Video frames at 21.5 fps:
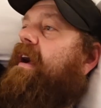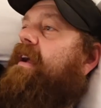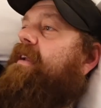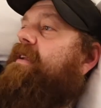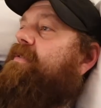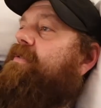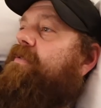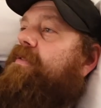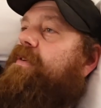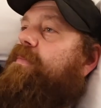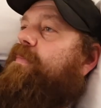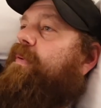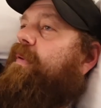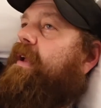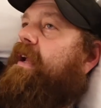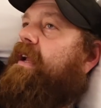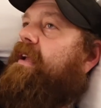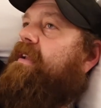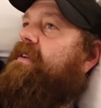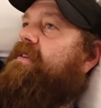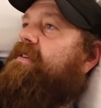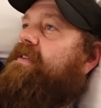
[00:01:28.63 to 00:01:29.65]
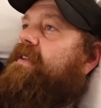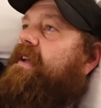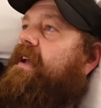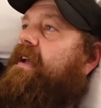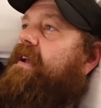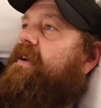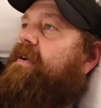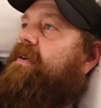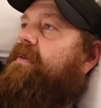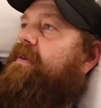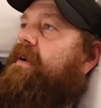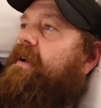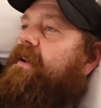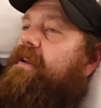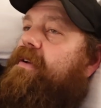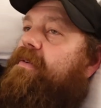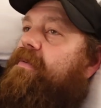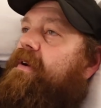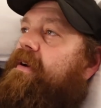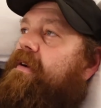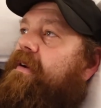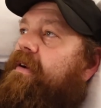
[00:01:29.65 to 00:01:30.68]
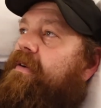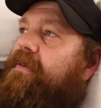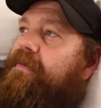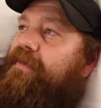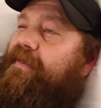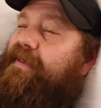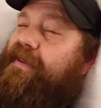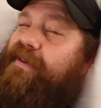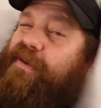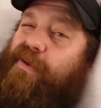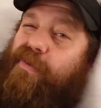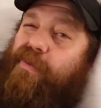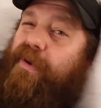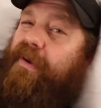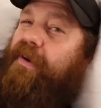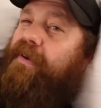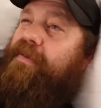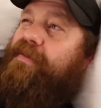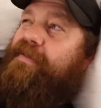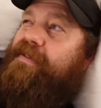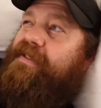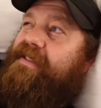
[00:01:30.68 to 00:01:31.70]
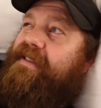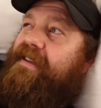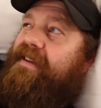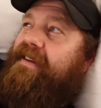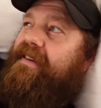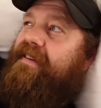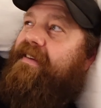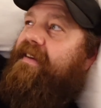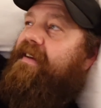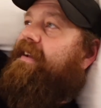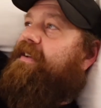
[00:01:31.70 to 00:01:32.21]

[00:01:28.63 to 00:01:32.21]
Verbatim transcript: I didn't really plan to stay anywhere. I don't really know where I want to stay.